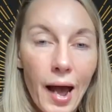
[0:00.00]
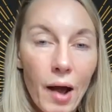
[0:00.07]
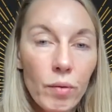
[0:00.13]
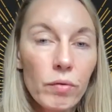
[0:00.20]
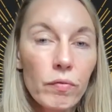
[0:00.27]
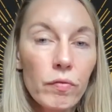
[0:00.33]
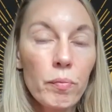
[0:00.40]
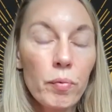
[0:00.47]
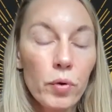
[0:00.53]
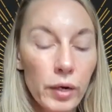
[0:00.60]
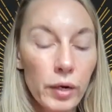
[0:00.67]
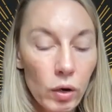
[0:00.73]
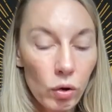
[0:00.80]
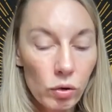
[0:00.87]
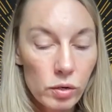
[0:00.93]
out of the
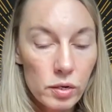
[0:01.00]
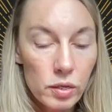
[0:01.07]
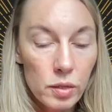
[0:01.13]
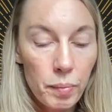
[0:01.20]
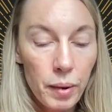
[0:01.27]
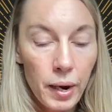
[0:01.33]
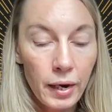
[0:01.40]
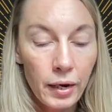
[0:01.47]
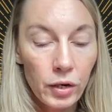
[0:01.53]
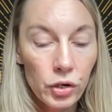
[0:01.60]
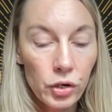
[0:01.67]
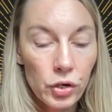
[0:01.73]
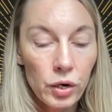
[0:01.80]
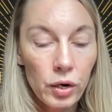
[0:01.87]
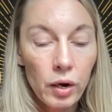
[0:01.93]
body onto the
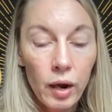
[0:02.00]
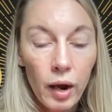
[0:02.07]
page,